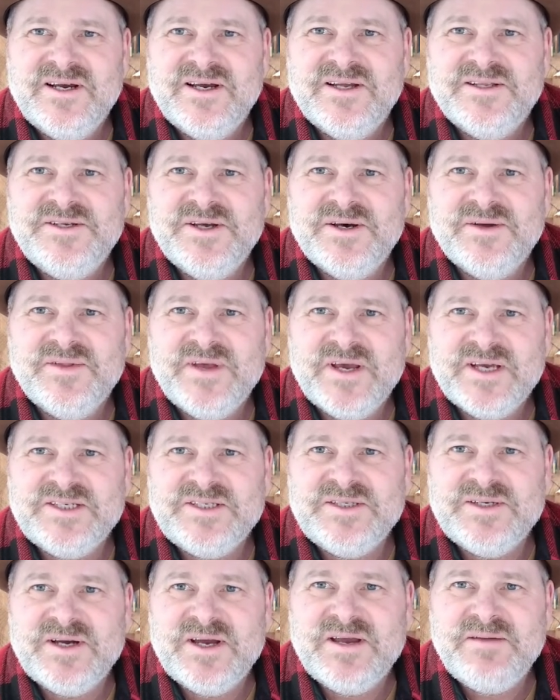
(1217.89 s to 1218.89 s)
Until
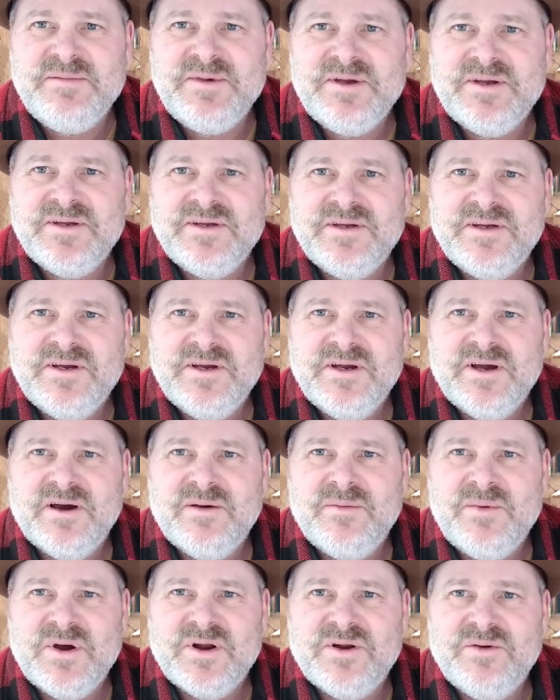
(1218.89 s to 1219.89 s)
next time,
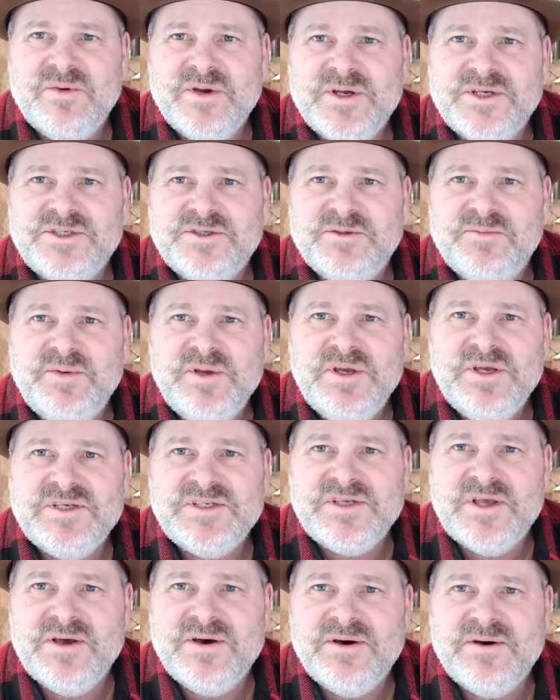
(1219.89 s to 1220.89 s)
I want to wish you
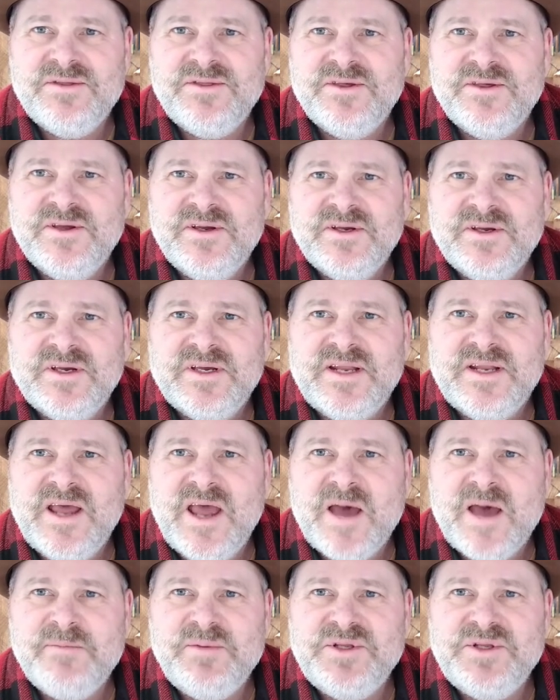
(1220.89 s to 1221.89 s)
peace, health, and
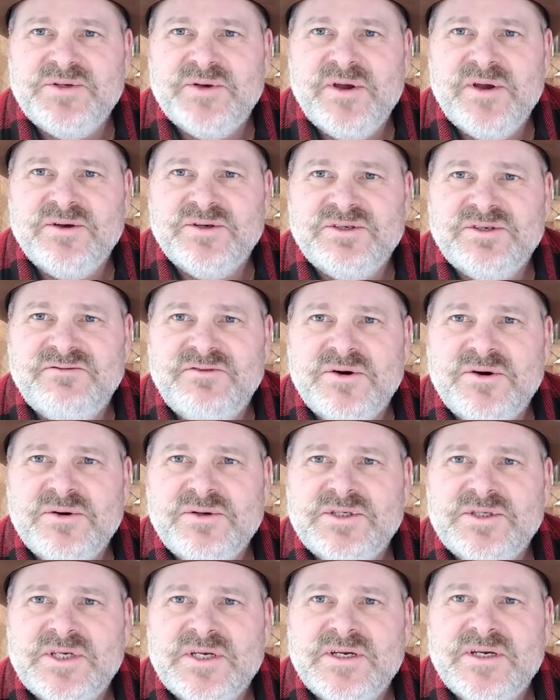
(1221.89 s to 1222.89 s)
happy trails,
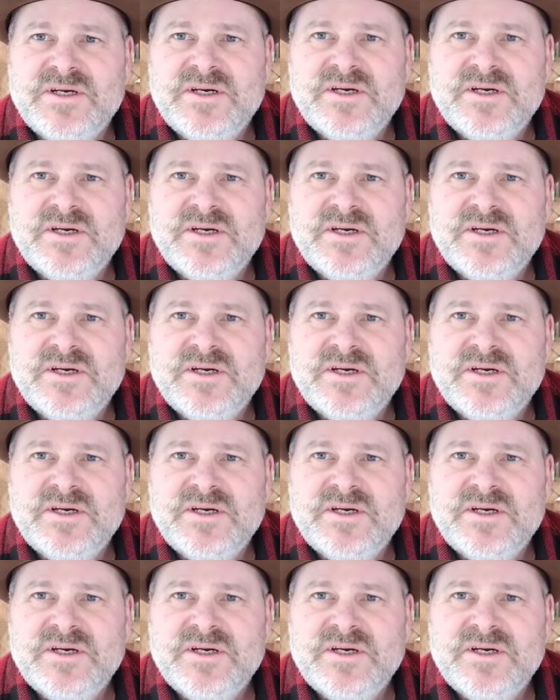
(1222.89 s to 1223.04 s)
folks.